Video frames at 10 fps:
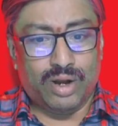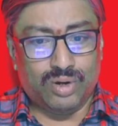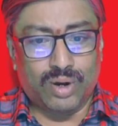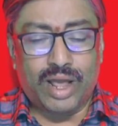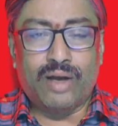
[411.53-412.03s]

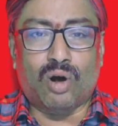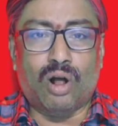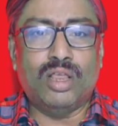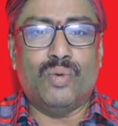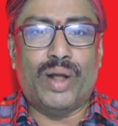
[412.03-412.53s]
today
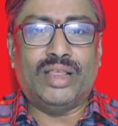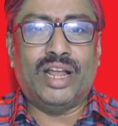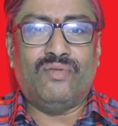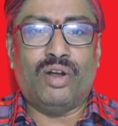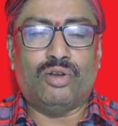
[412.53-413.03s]
all the wealth
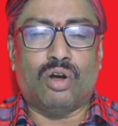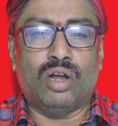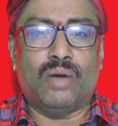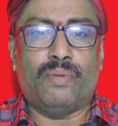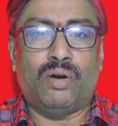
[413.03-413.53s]
that we're talking
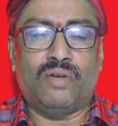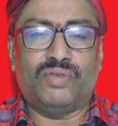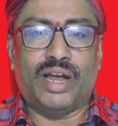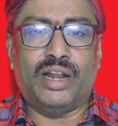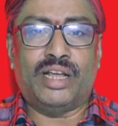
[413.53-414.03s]
about of
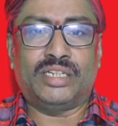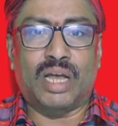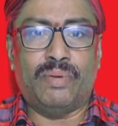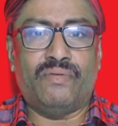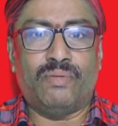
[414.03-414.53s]
China is
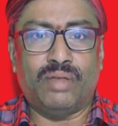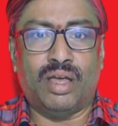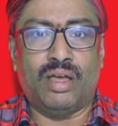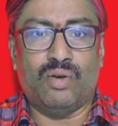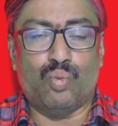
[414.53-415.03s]
coming from
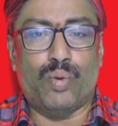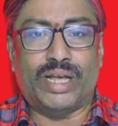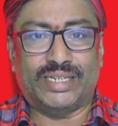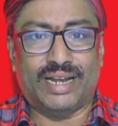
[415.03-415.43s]
the West,